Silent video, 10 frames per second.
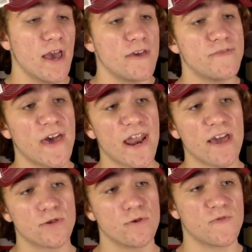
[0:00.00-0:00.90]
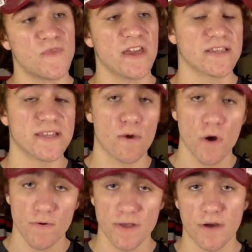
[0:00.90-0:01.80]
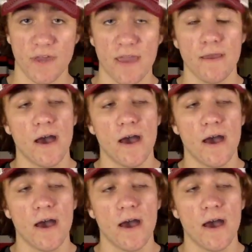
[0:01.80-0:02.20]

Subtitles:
then I do think that they will relocate.